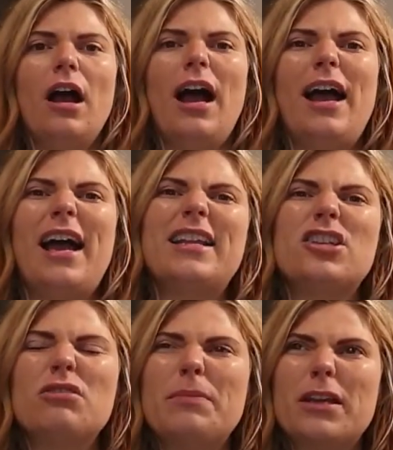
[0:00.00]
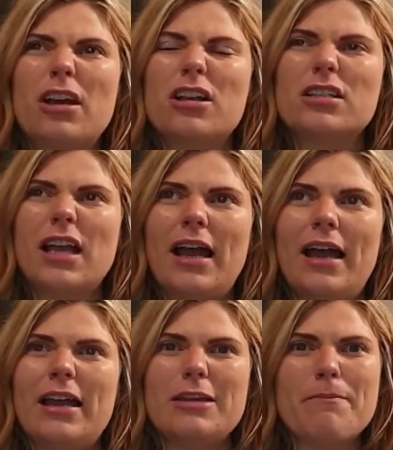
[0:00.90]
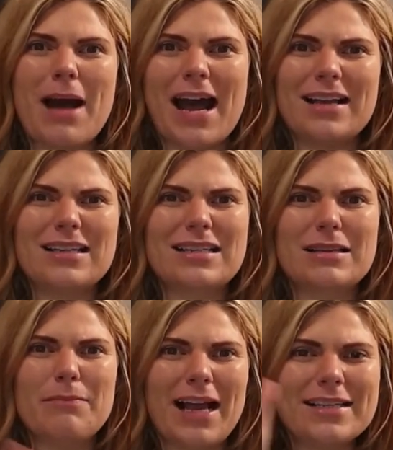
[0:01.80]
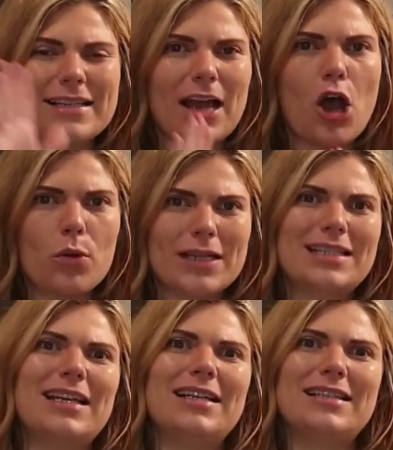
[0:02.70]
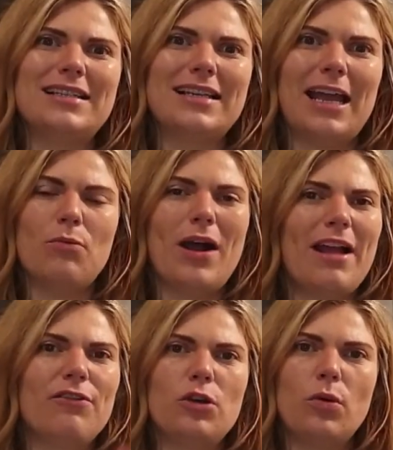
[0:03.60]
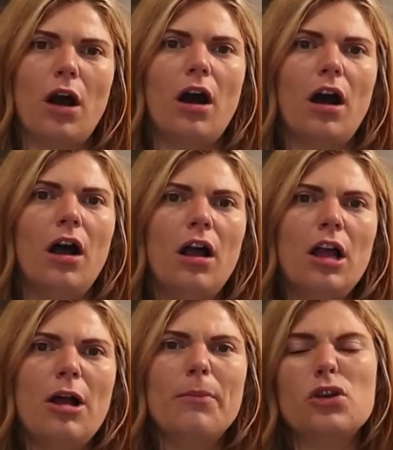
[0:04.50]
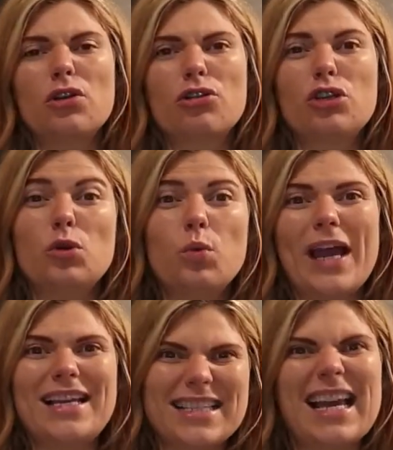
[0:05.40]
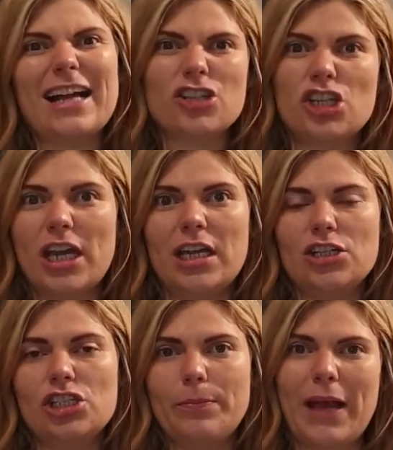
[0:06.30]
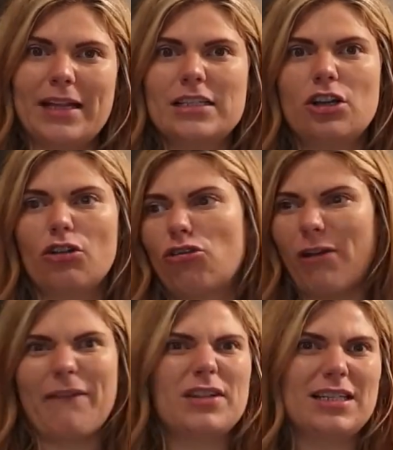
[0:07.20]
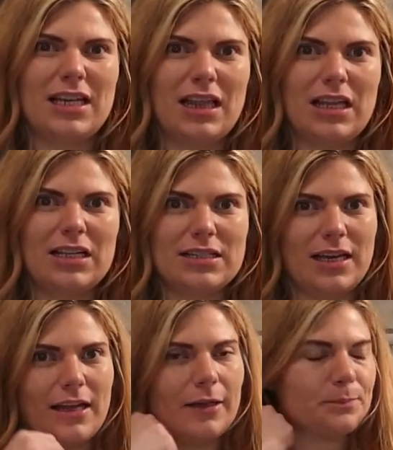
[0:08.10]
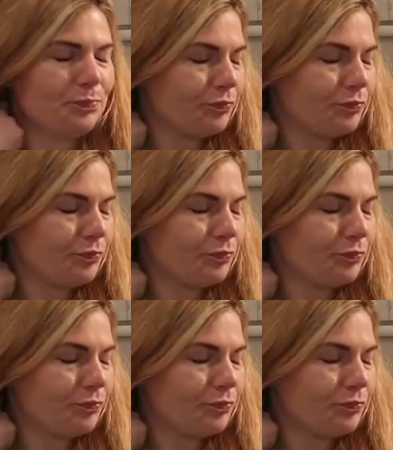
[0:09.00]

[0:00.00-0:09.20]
And it's only because your mass always stays the same wherever you are, but your weight can change depending on gravity and things like that.